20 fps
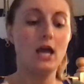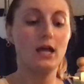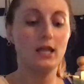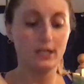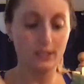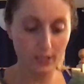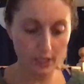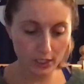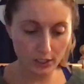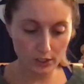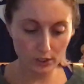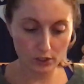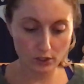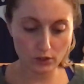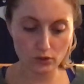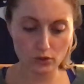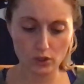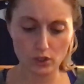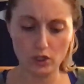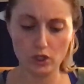
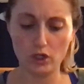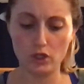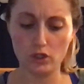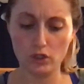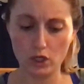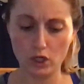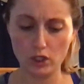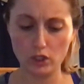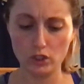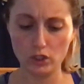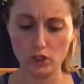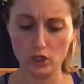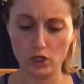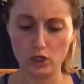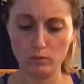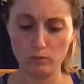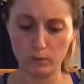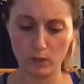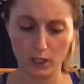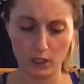
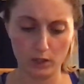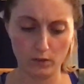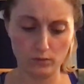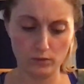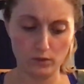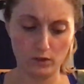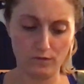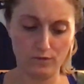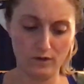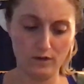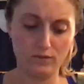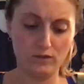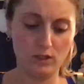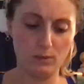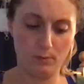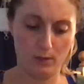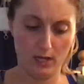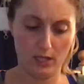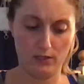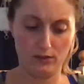
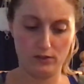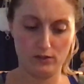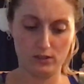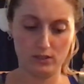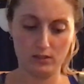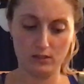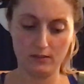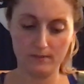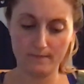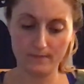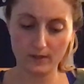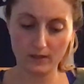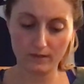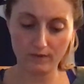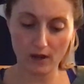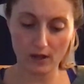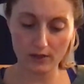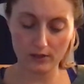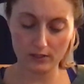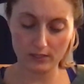£999.50, the
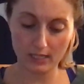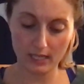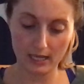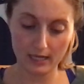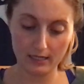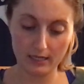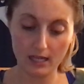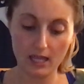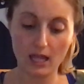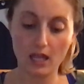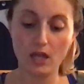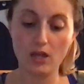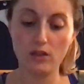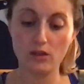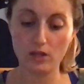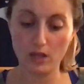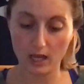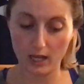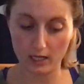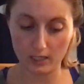father said. "And
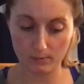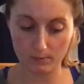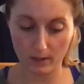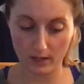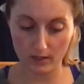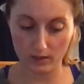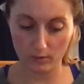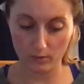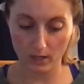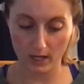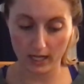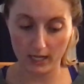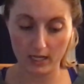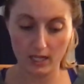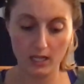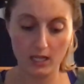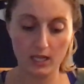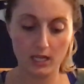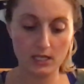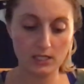that, by the way,
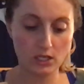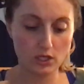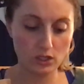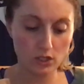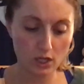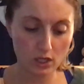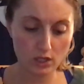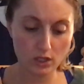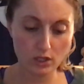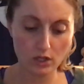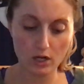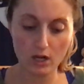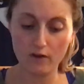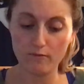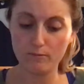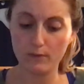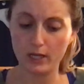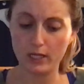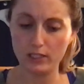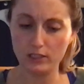is another of
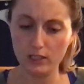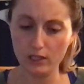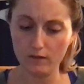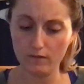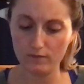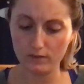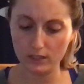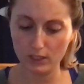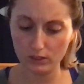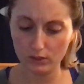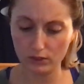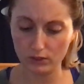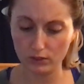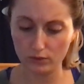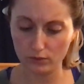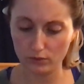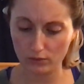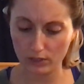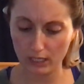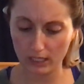my nifty little
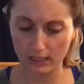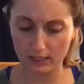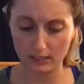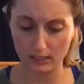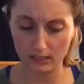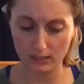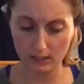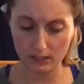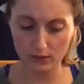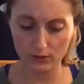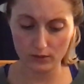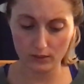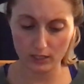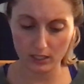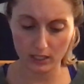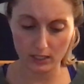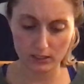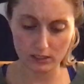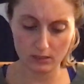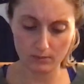tricks to diddle the
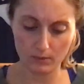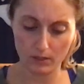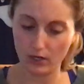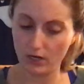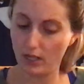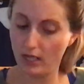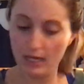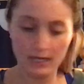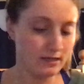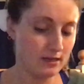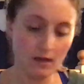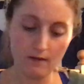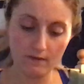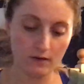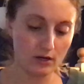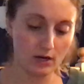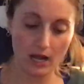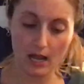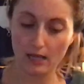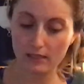customer. Never
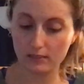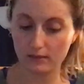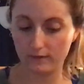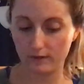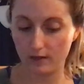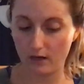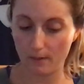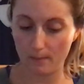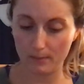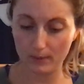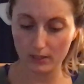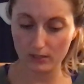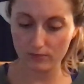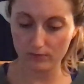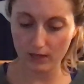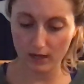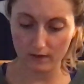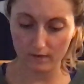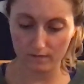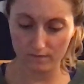ask for a big
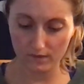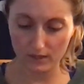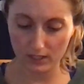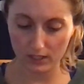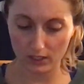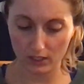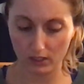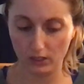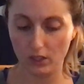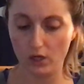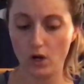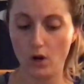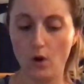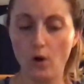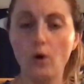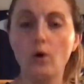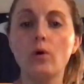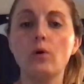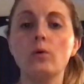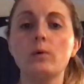round figure.
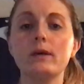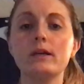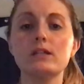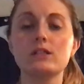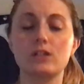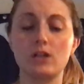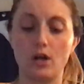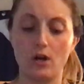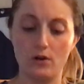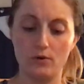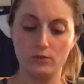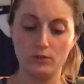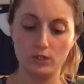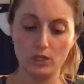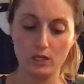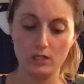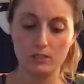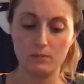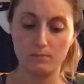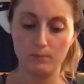Always go
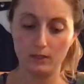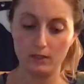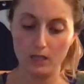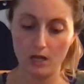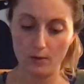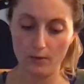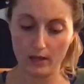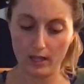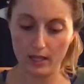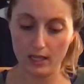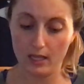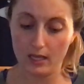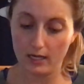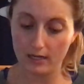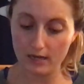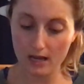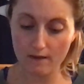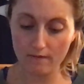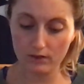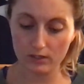just below it.
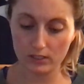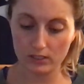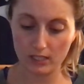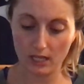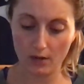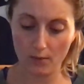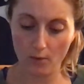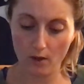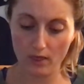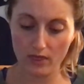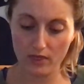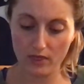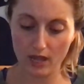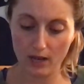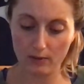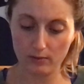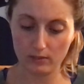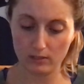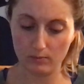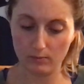Never say
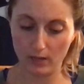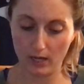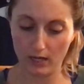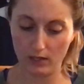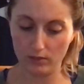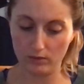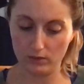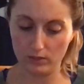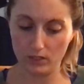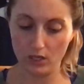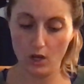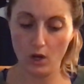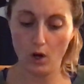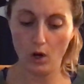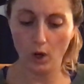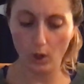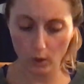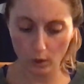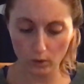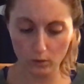£1,000.
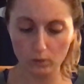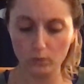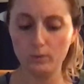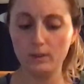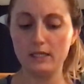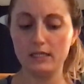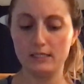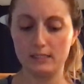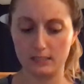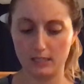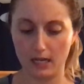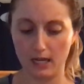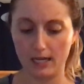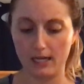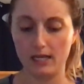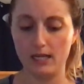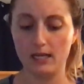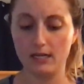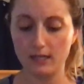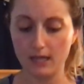Always
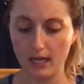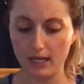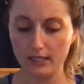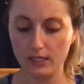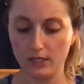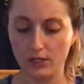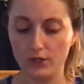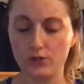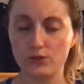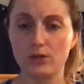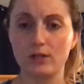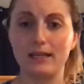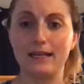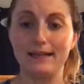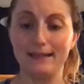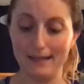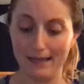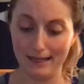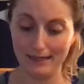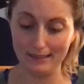say
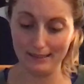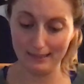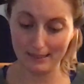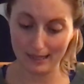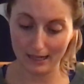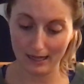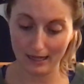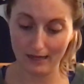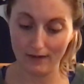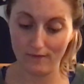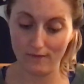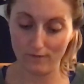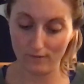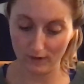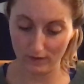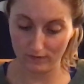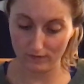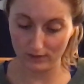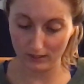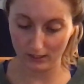
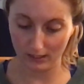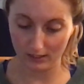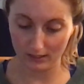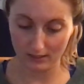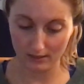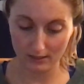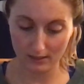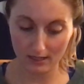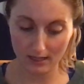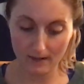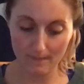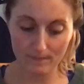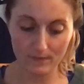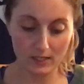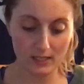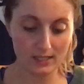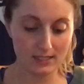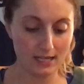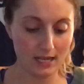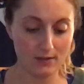£999.50.
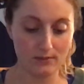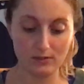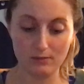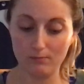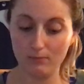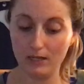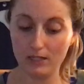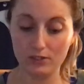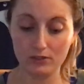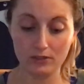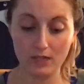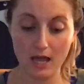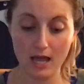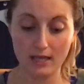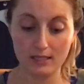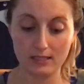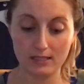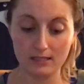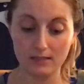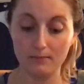It sounds much
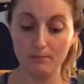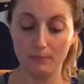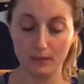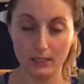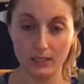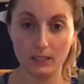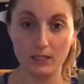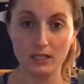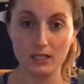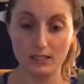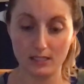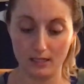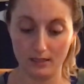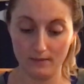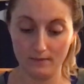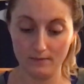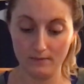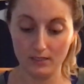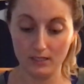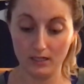less, but it isn't.
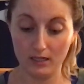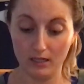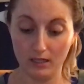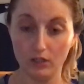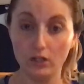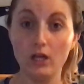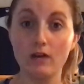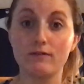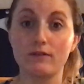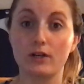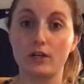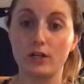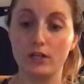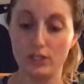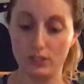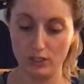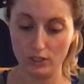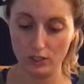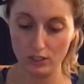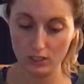Clever,
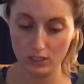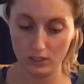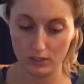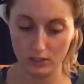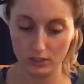isn't it?"